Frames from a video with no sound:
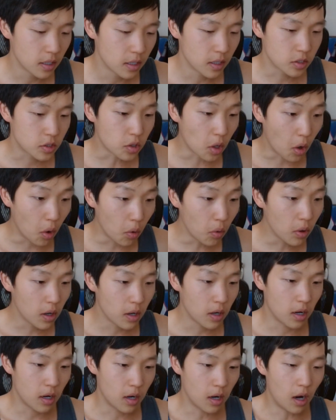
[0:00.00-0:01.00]
So
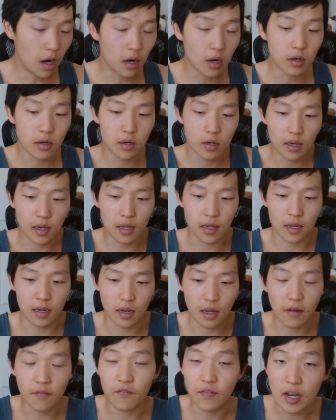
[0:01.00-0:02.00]

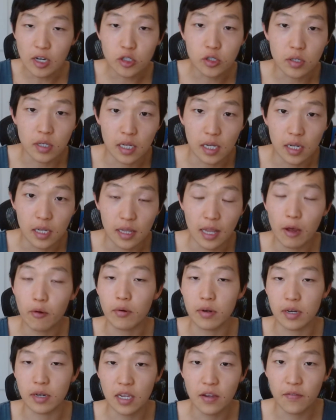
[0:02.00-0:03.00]
eventually they
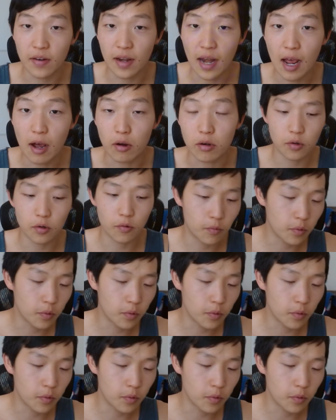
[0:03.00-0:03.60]
would even out